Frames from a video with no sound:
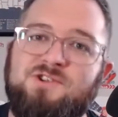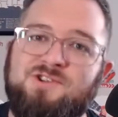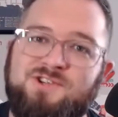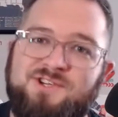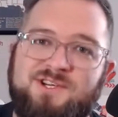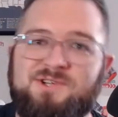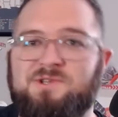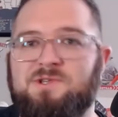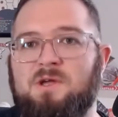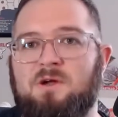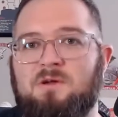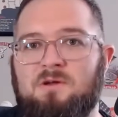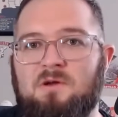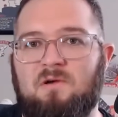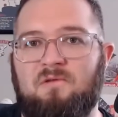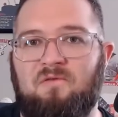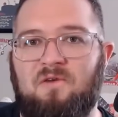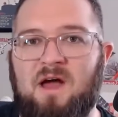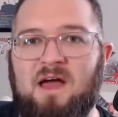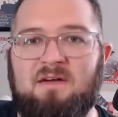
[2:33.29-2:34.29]
just
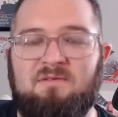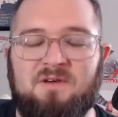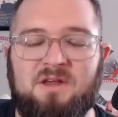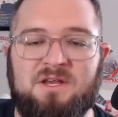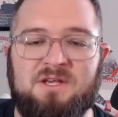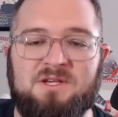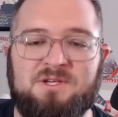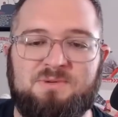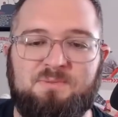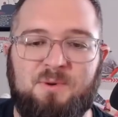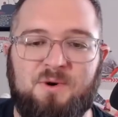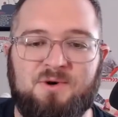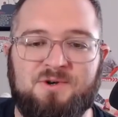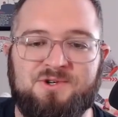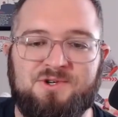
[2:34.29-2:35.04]
under 5 innings per